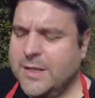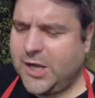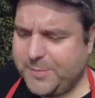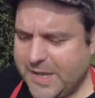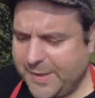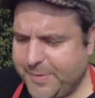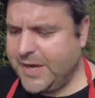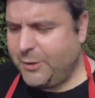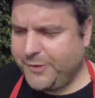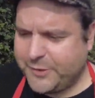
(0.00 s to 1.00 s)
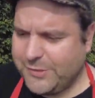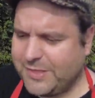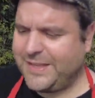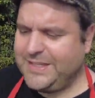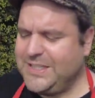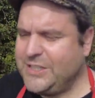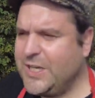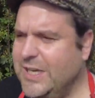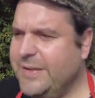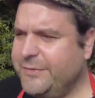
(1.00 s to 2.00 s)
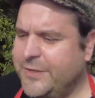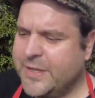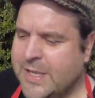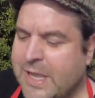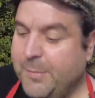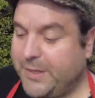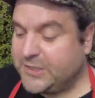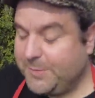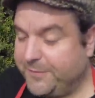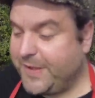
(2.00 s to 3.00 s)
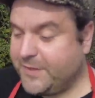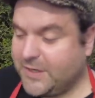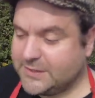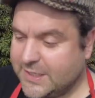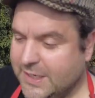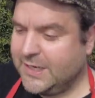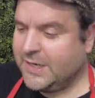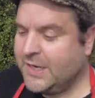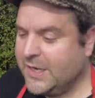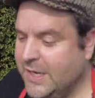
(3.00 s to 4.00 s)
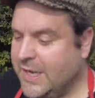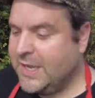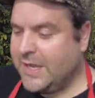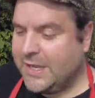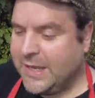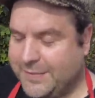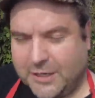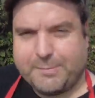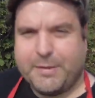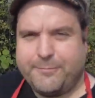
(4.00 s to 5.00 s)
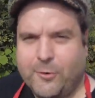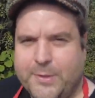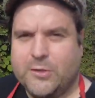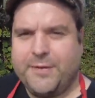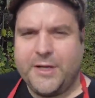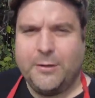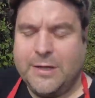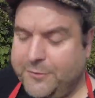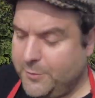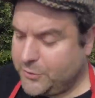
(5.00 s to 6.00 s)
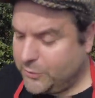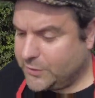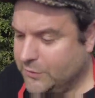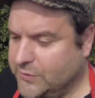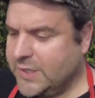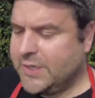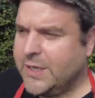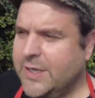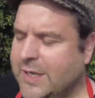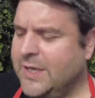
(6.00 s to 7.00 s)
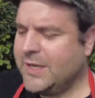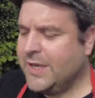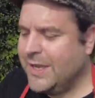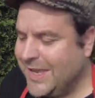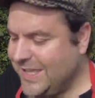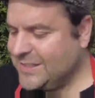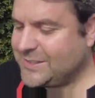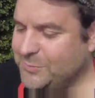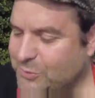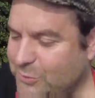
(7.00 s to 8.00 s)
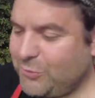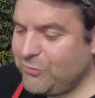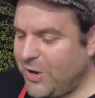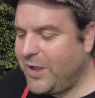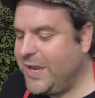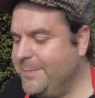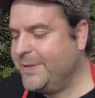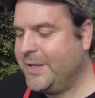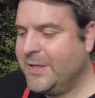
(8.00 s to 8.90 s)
I hope you're happy and healthy, doing the things you love. Please do me a favour, guys. Hit the like button for me on the video if you enjoy the content. Hit the subscribe